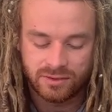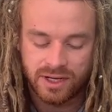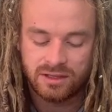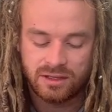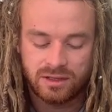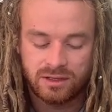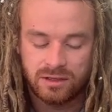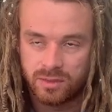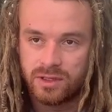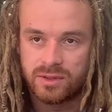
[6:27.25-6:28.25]
great
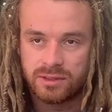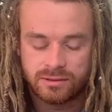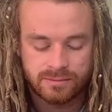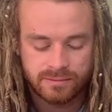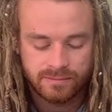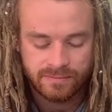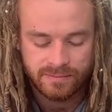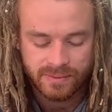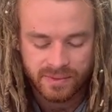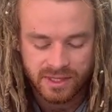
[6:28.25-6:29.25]
commandment.
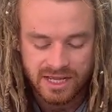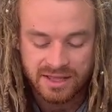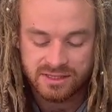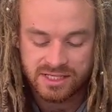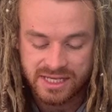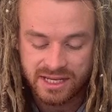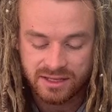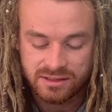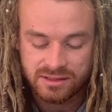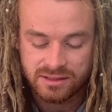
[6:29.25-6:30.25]
And the
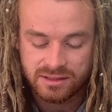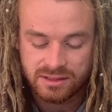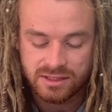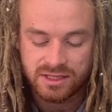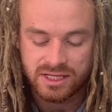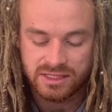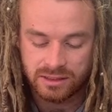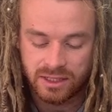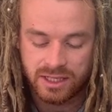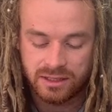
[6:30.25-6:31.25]
second is
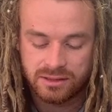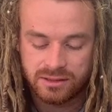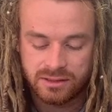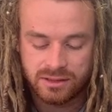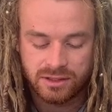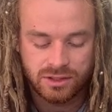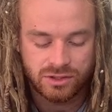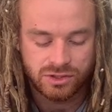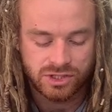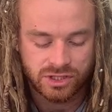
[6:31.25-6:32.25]
like it.
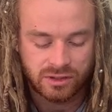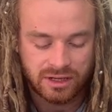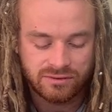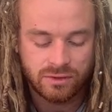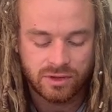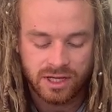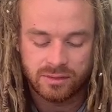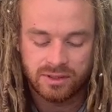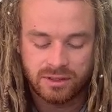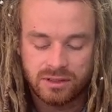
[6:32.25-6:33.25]
You shall love your
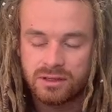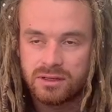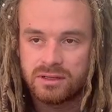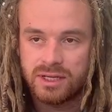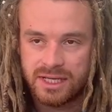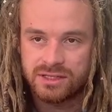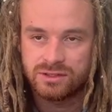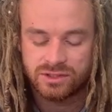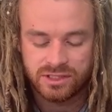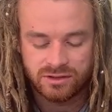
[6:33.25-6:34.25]
neighbor as
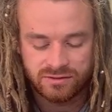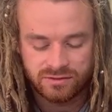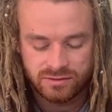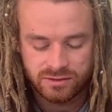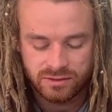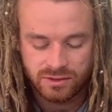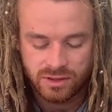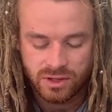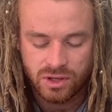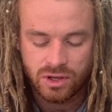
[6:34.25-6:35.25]
yourself.
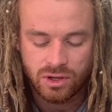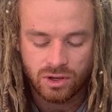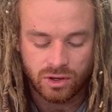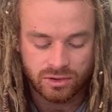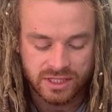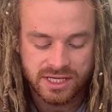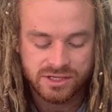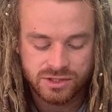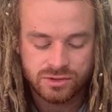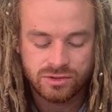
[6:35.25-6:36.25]
On
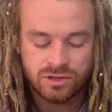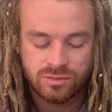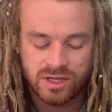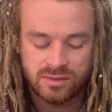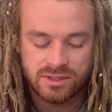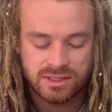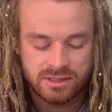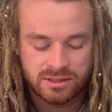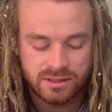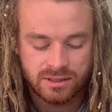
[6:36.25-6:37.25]
these 2
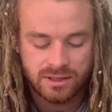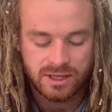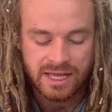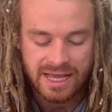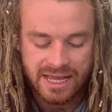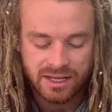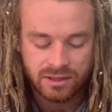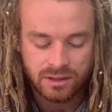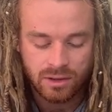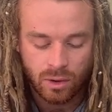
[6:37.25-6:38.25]
commandments
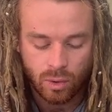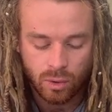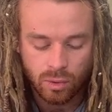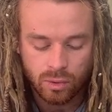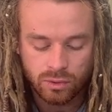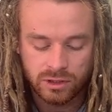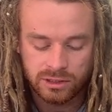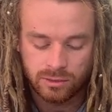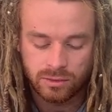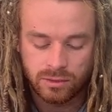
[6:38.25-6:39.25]
hang all the
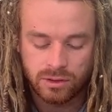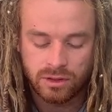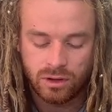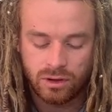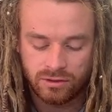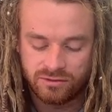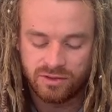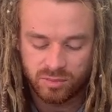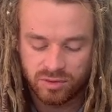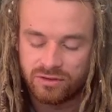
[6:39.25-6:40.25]
law of
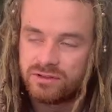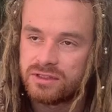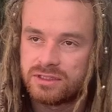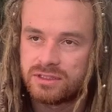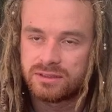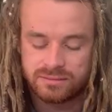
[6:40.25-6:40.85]
the prophets."